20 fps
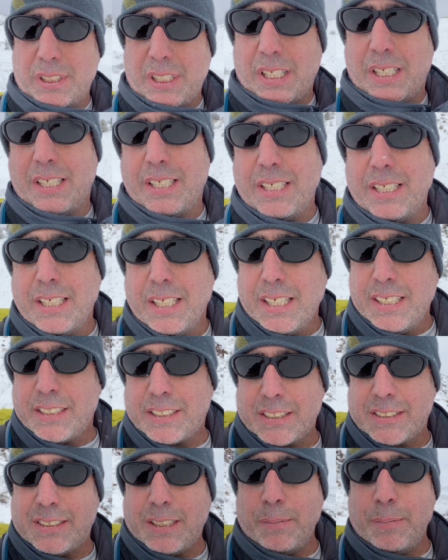You
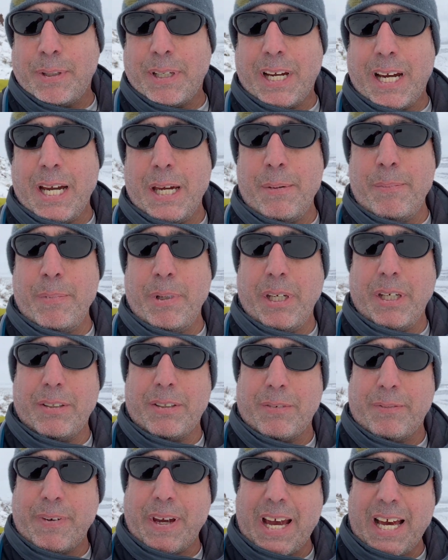can see behind me are
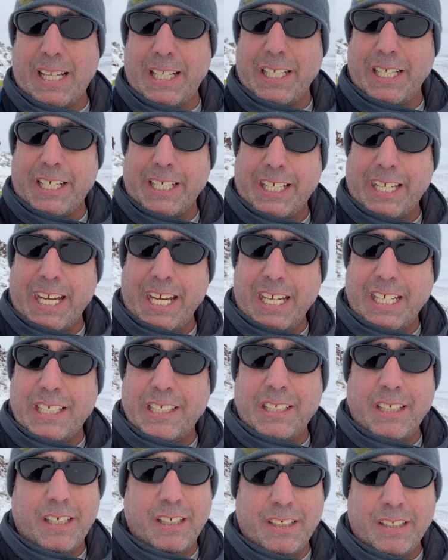the valley
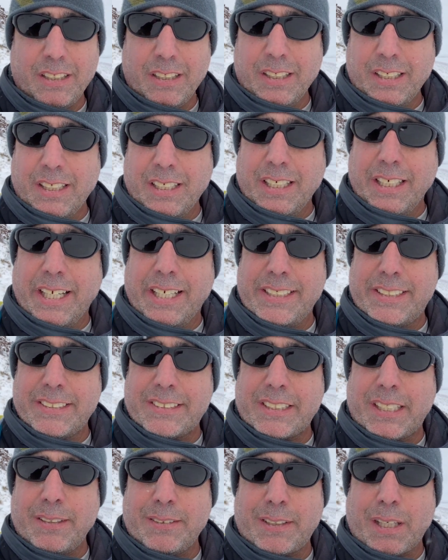again. It
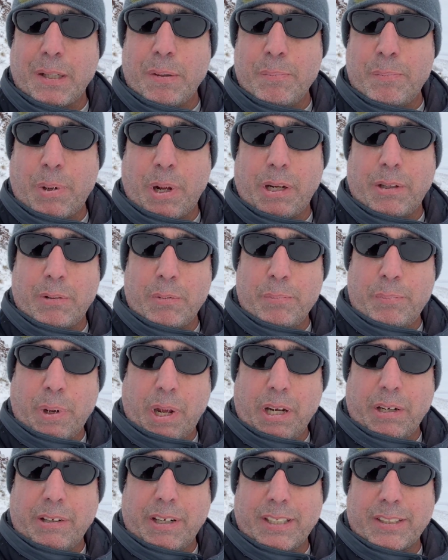just keeps getting better and
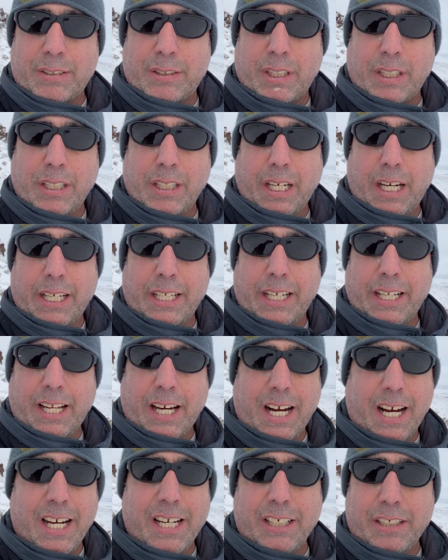better as I get
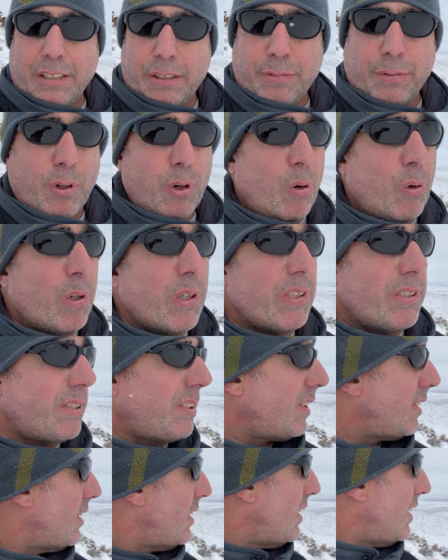higher, of
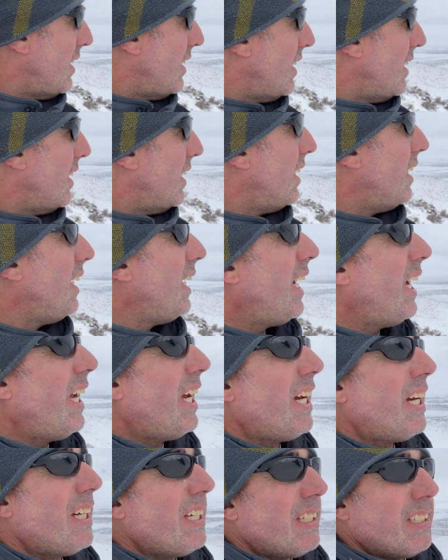course.
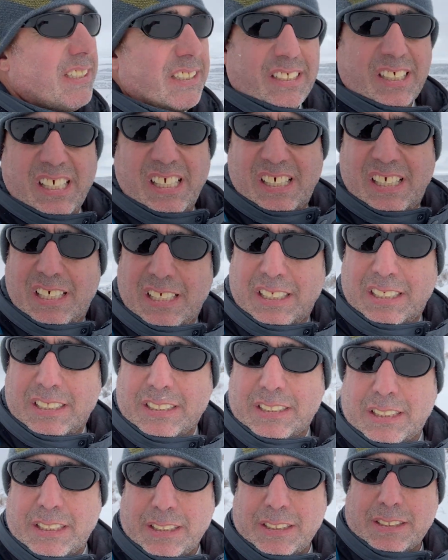And
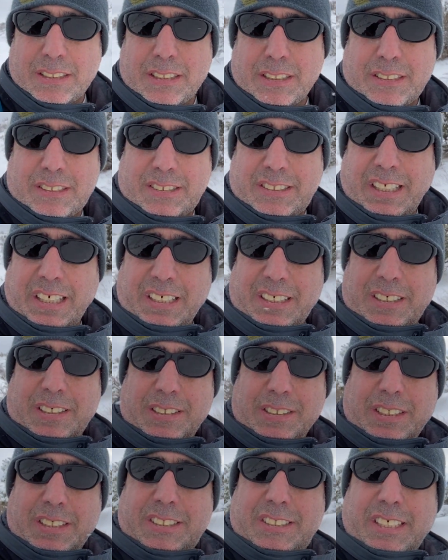still,
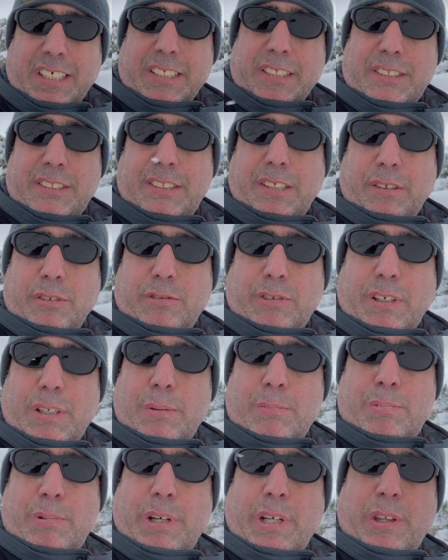the sun's still trying
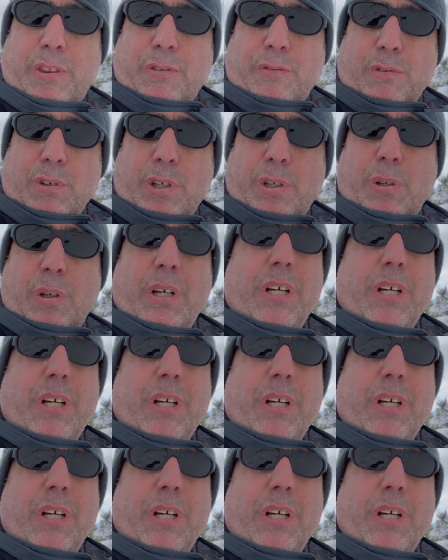to break through.